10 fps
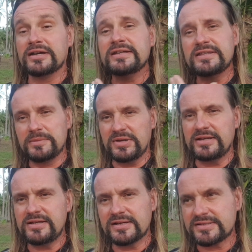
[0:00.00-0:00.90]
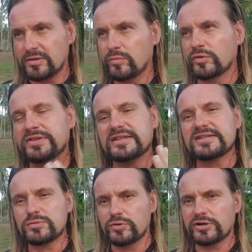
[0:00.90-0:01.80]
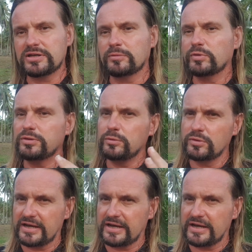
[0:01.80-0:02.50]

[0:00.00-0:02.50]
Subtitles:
intermediate, someone that is working with you,